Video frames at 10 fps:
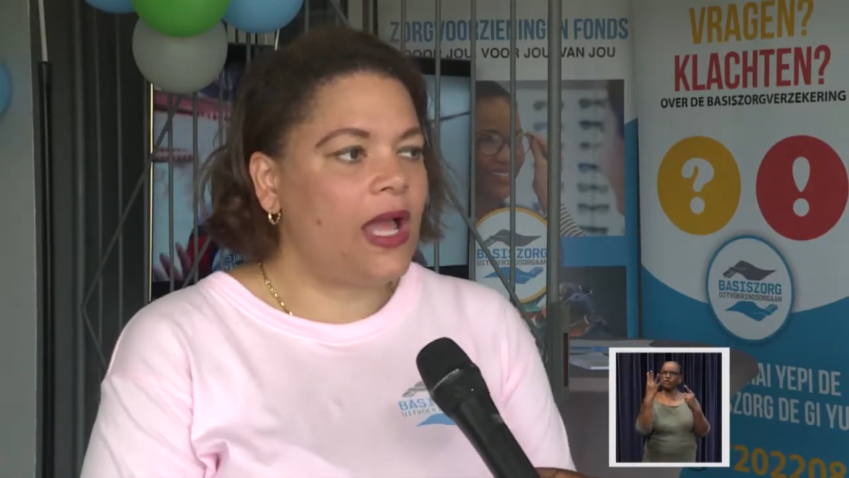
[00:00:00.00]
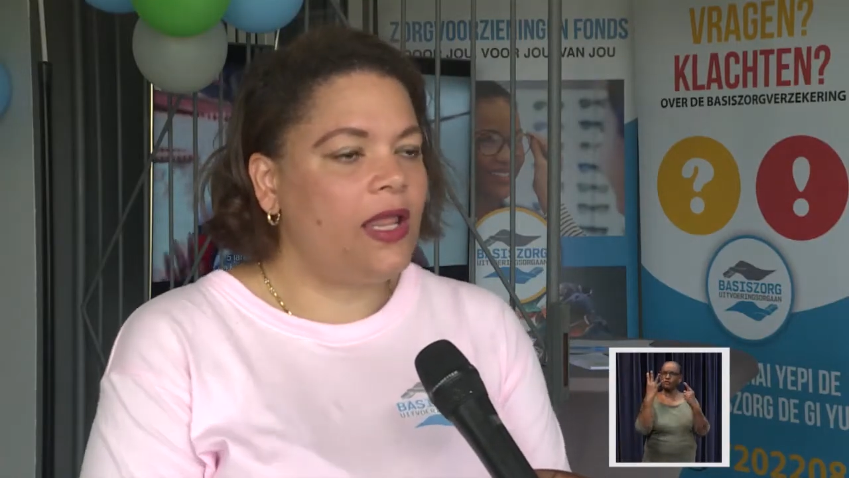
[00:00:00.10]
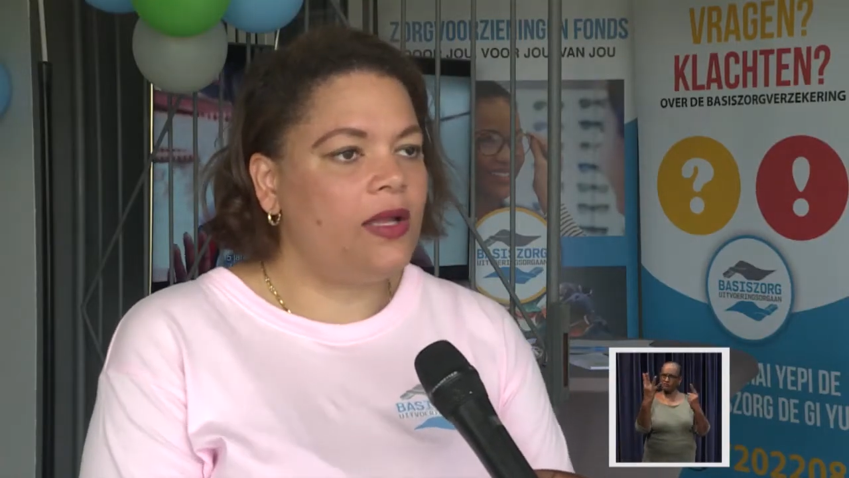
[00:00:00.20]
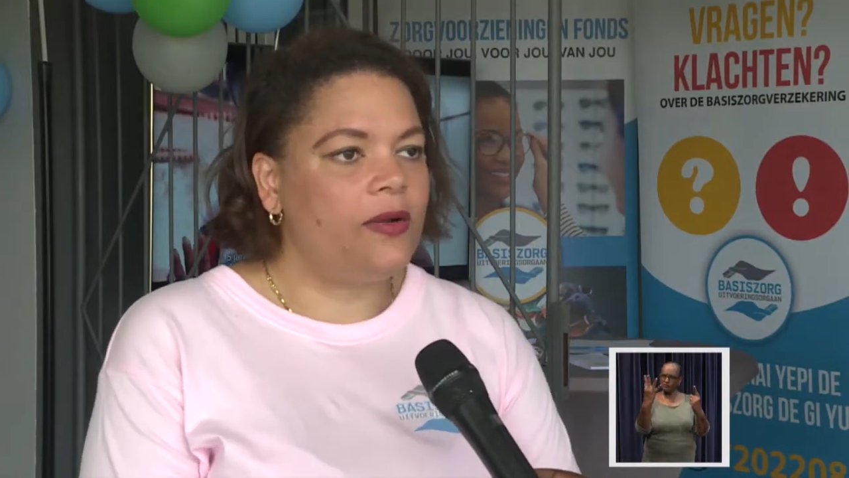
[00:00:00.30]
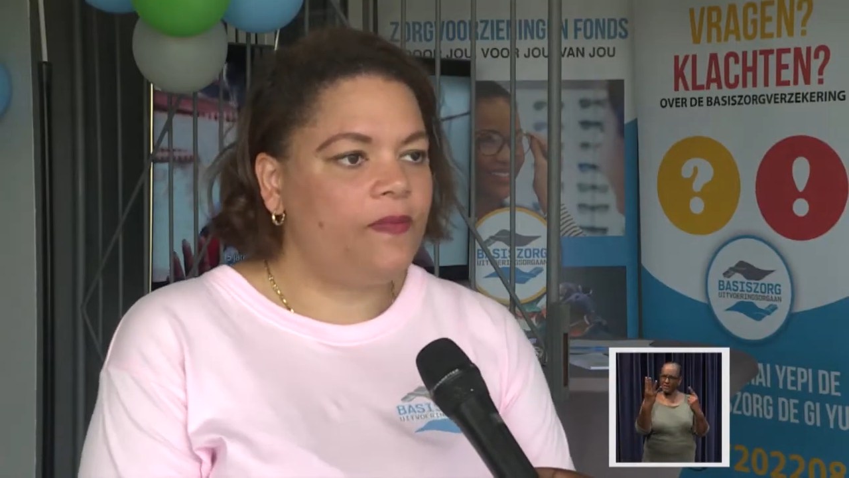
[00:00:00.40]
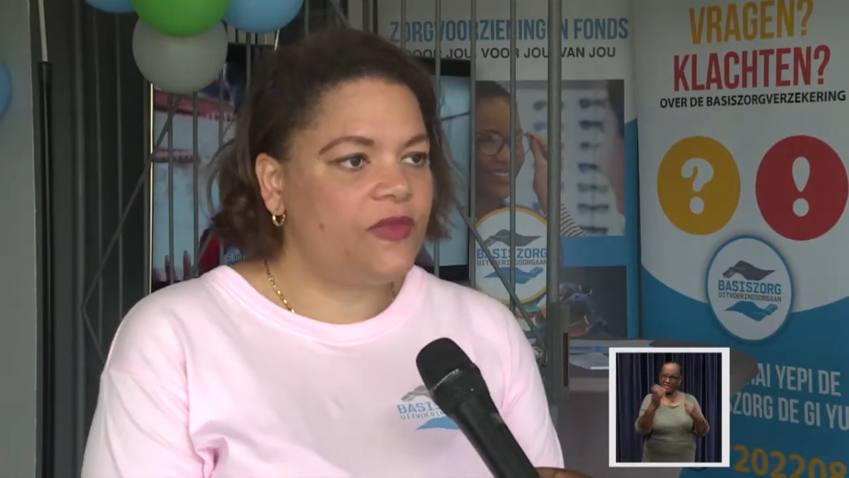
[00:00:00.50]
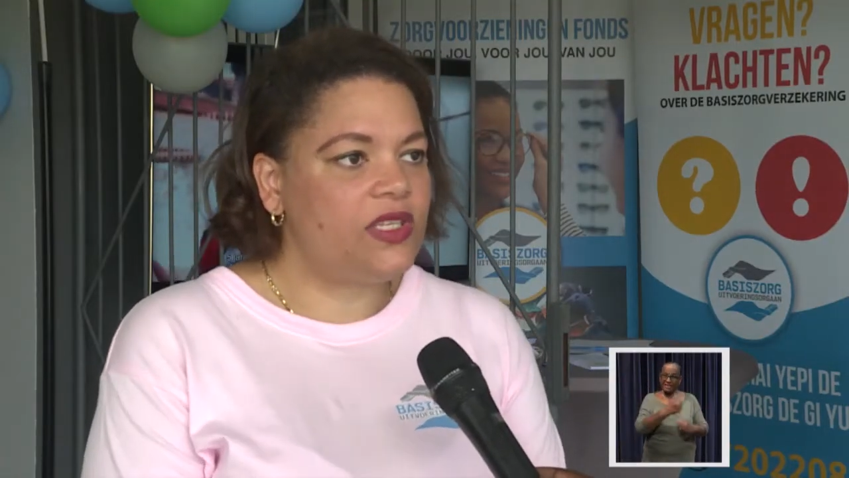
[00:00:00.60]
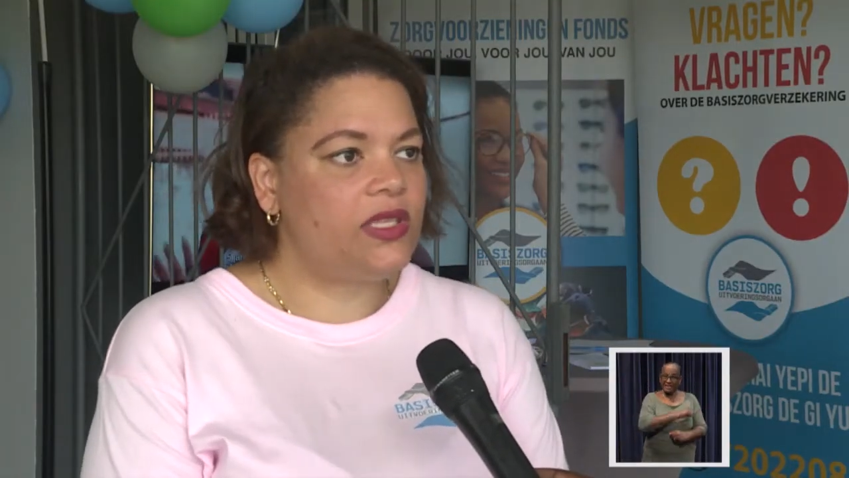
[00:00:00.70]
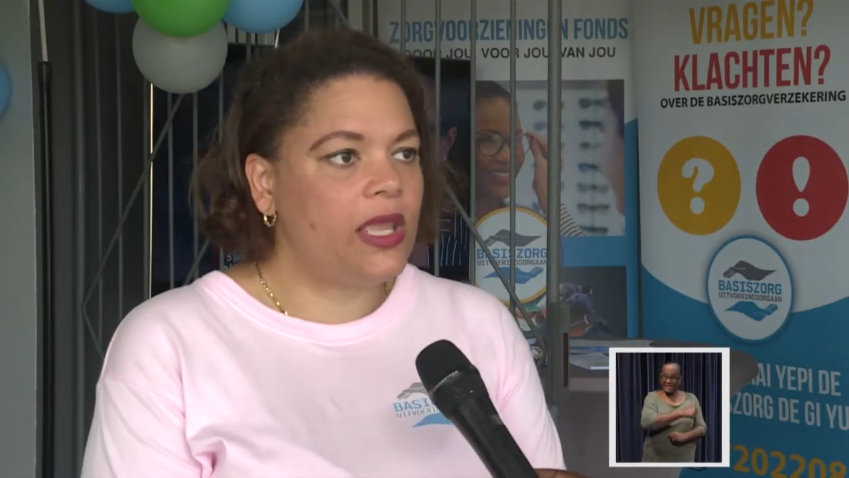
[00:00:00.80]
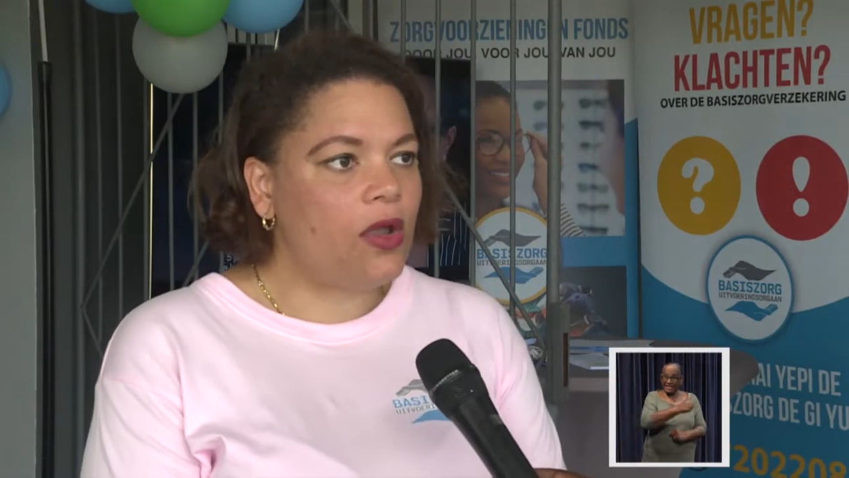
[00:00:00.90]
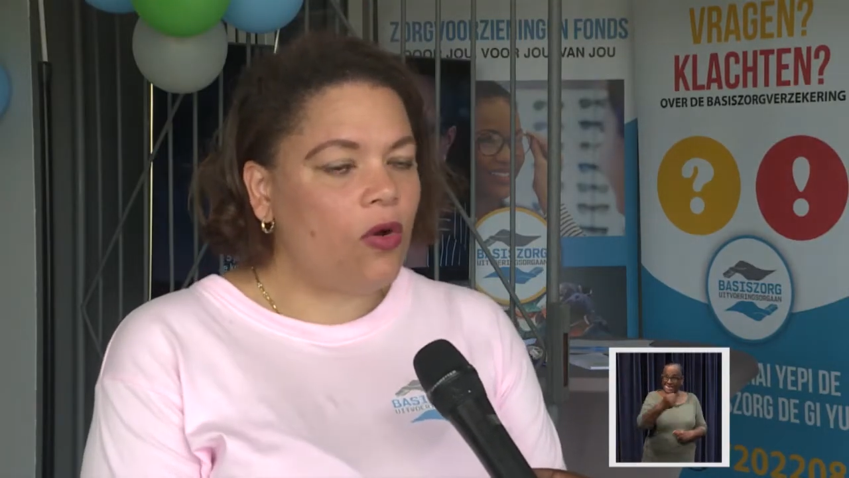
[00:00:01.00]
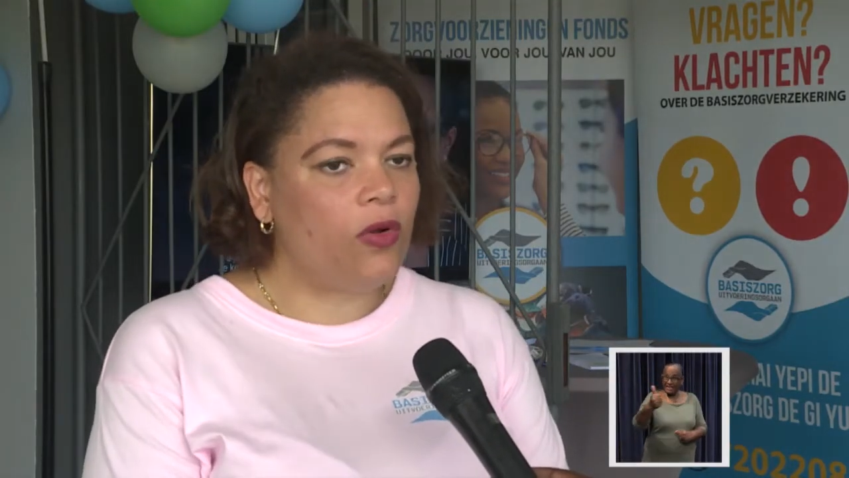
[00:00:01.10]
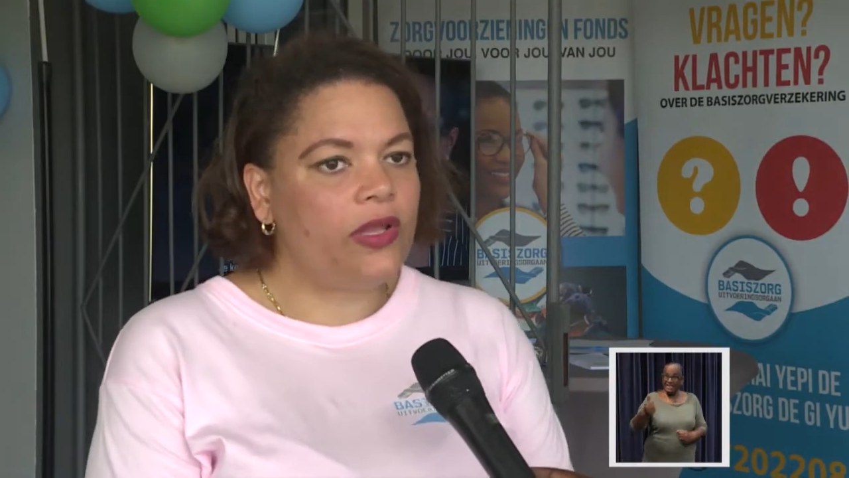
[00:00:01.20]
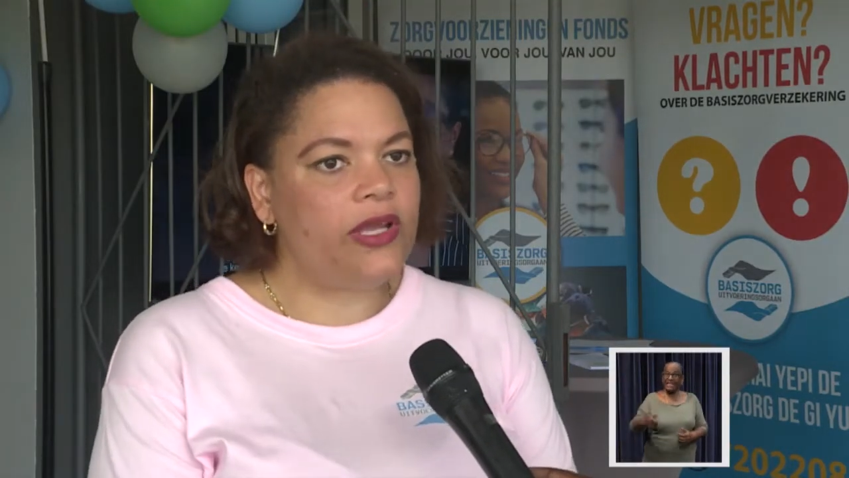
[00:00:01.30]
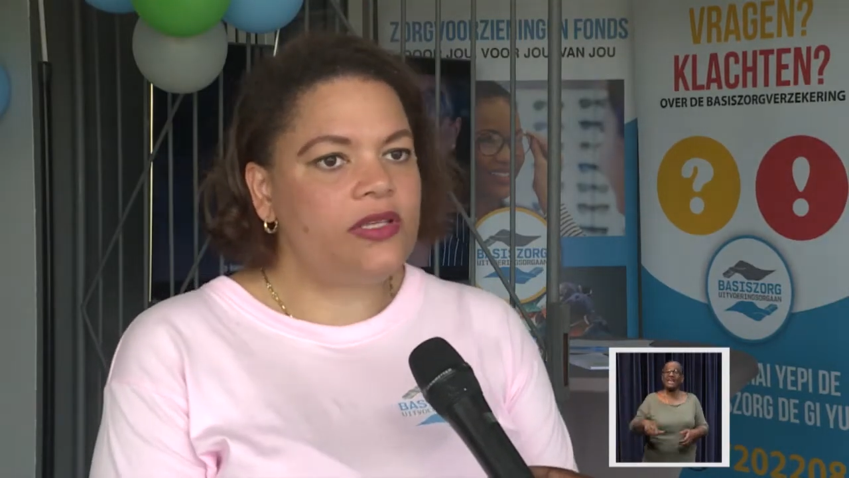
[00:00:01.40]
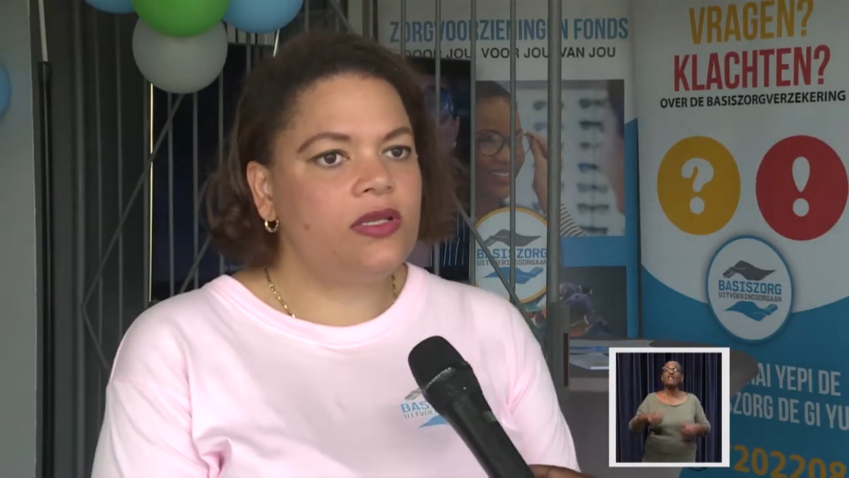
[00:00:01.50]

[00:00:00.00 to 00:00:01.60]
that every resident